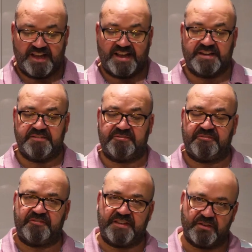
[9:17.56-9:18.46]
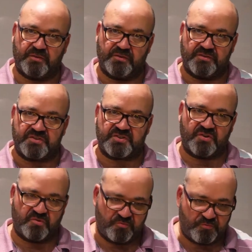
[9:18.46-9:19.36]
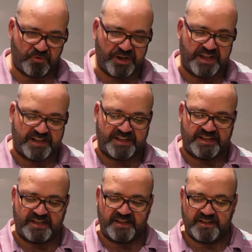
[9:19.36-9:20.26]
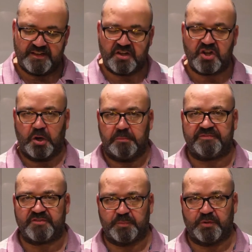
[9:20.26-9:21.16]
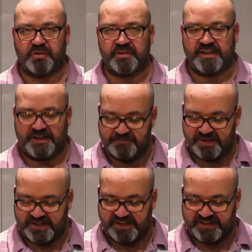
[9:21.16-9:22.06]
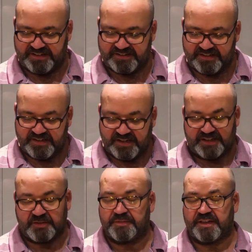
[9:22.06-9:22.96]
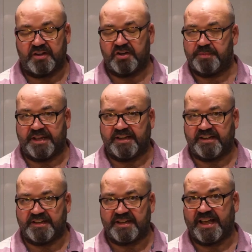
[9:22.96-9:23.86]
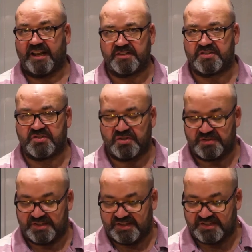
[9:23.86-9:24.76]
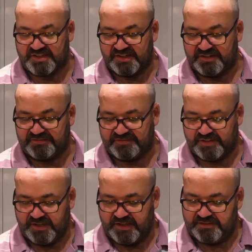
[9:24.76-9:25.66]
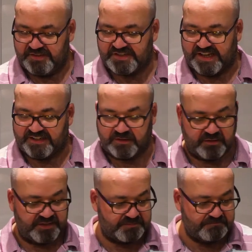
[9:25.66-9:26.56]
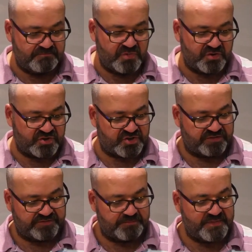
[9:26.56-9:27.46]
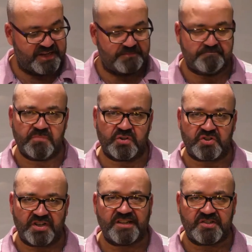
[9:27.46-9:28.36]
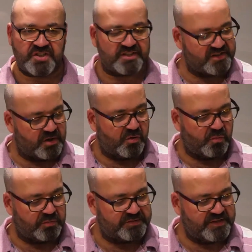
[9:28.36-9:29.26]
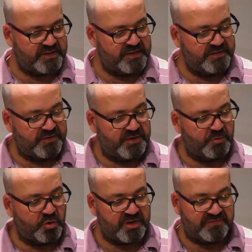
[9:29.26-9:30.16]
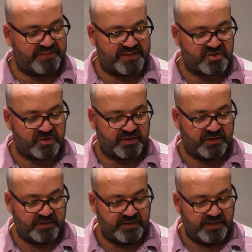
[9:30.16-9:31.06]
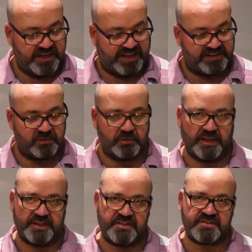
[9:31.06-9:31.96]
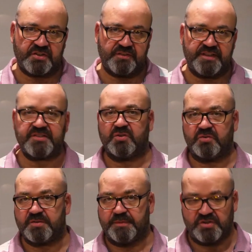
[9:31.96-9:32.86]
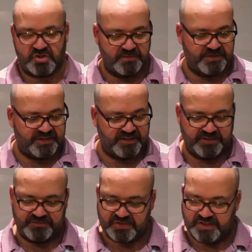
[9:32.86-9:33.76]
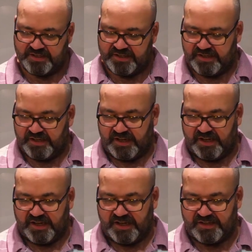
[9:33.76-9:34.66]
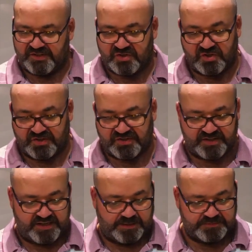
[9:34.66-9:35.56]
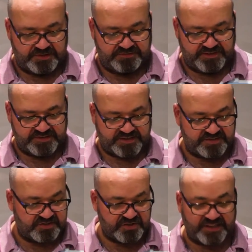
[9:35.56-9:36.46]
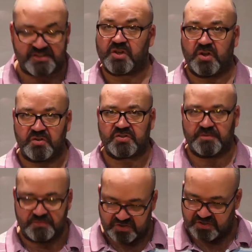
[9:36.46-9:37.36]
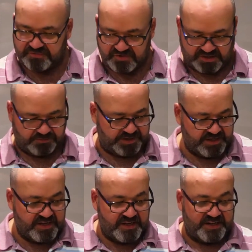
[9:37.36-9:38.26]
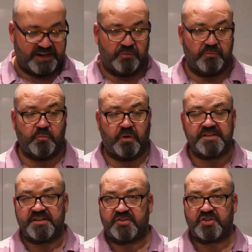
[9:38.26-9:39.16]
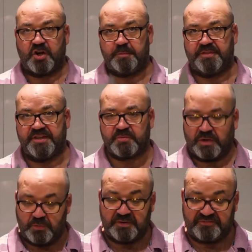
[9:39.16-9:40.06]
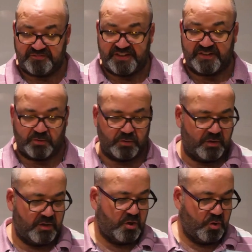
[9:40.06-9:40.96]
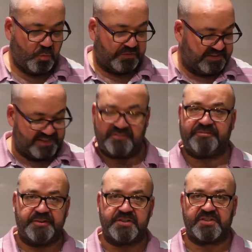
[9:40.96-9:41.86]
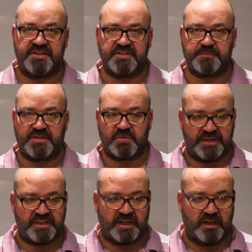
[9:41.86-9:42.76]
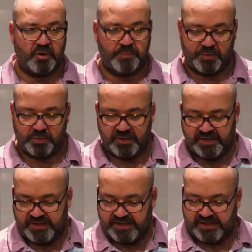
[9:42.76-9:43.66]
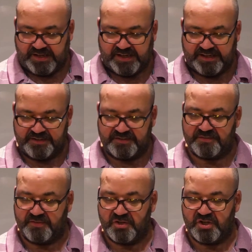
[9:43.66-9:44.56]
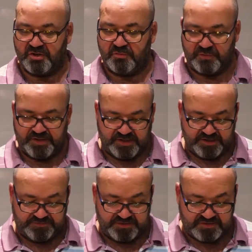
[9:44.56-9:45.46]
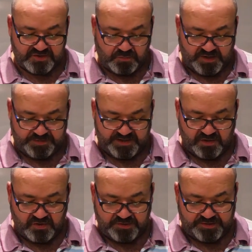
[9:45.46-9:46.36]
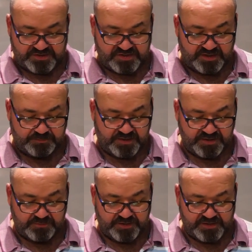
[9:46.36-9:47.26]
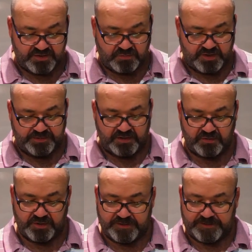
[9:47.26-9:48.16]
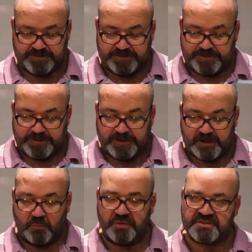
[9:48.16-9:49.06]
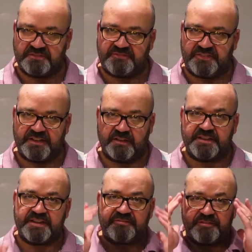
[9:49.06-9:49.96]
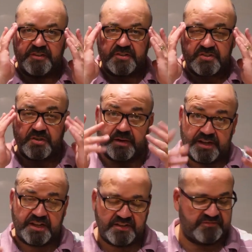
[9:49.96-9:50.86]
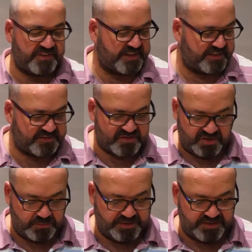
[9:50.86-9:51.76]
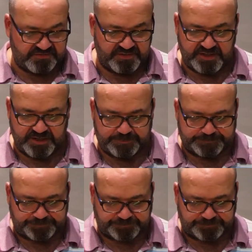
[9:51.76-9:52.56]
and it feels really comfortable in my hand. I don't think I'm going to be getting any calluses using this knife. This handle is for me, much easier to hold than a more conventional handle like you'd see on this or some of the German knives. It's just absolutely fantastic. So let's cut some stuff, shall we? Now, why did I sharpen this? Well, I want to feel what the difference is between the Global and the new knife. It's quite a bit longer, actually, by the way, quite a bit longer. I want to feel the difference so I can convey that to you in this video.